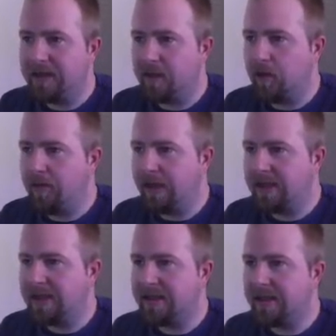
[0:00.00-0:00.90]
the
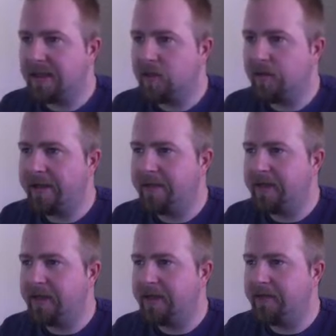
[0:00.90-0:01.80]
WordPress installation will be
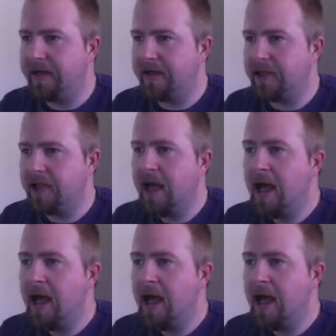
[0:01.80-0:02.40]
completely finished,